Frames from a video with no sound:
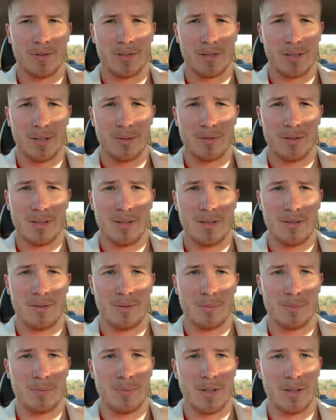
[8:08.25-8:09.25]

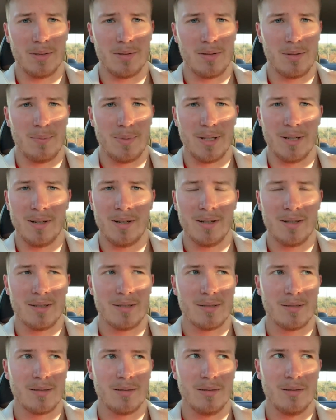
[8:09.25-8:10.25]
series, but to be
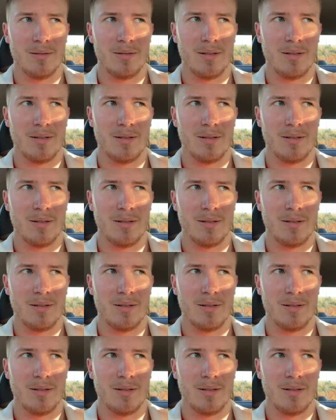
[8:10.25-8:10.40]
honest,